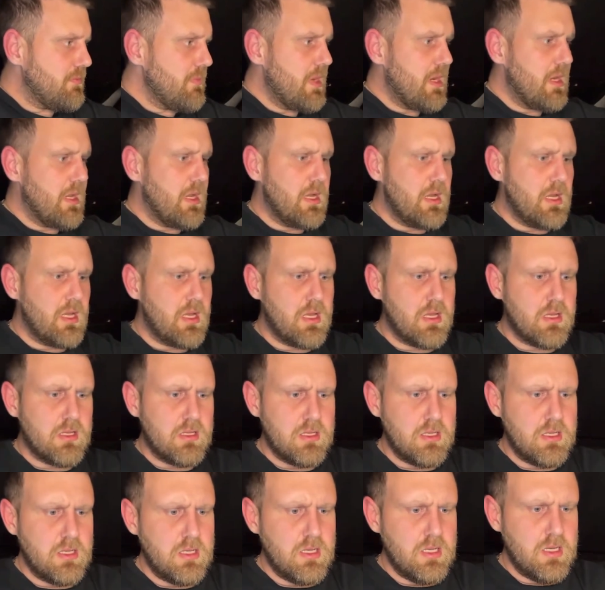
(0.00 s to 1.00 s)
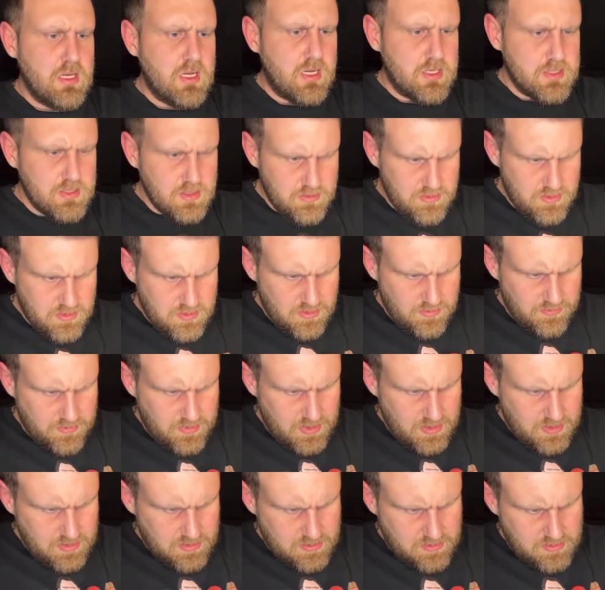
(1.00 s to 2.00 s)
I don't know if
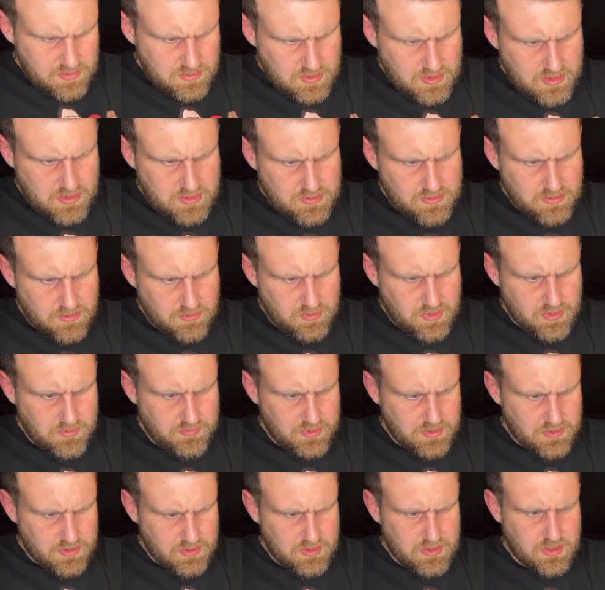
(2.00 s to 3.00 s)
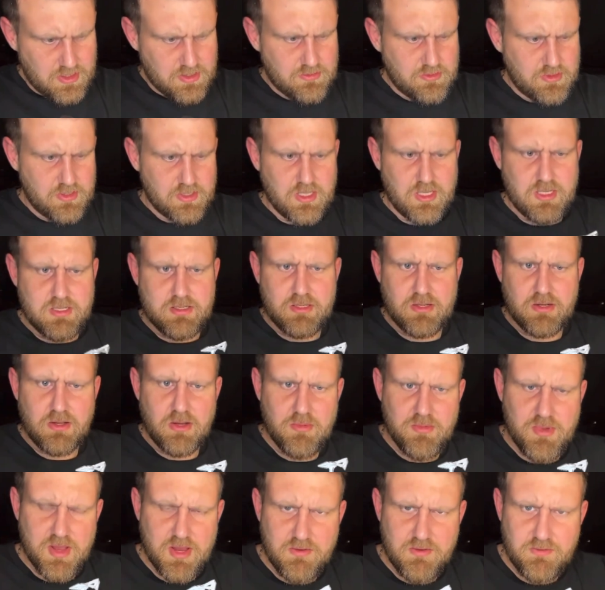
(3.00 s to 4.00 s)
that's not one of his accessories. That's
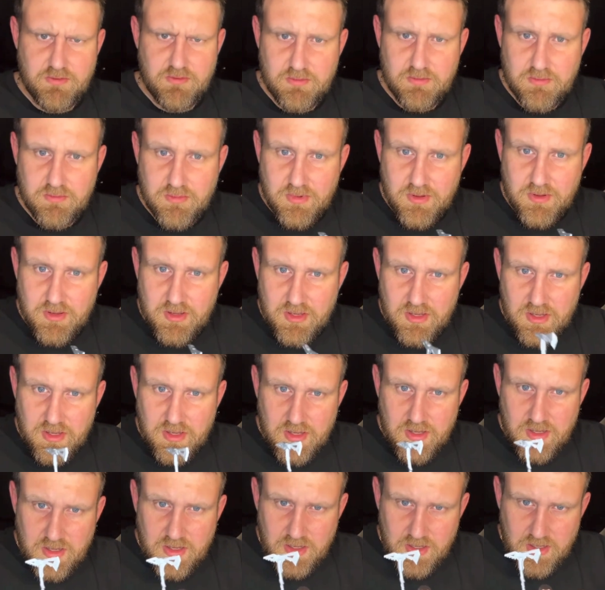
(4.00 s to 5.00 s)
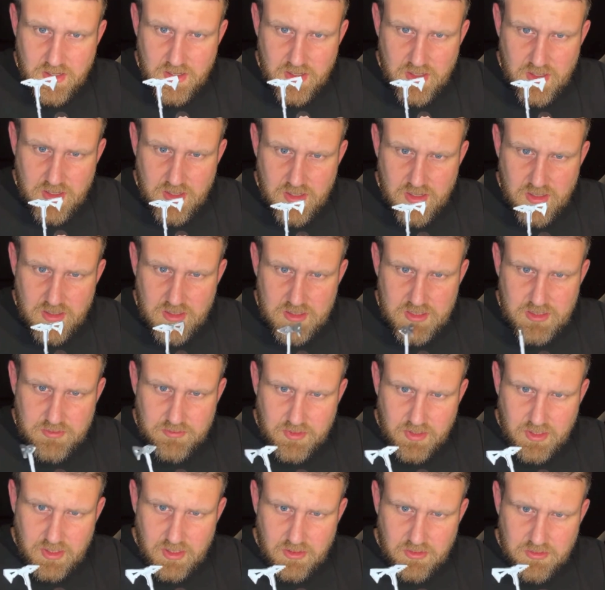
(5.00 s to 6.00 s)
got to be from
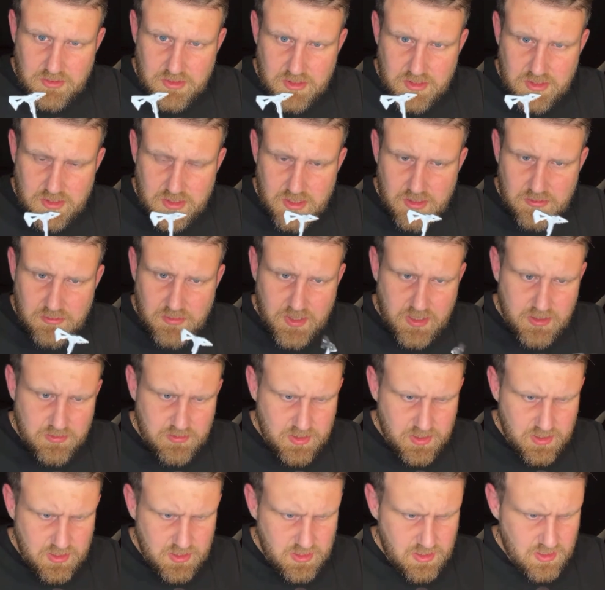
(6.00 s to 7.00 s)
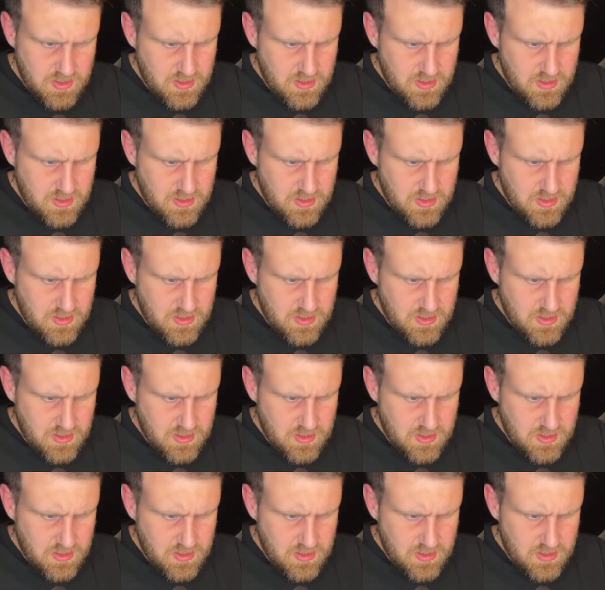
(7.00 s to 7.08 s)
something else, isn't it? Maybe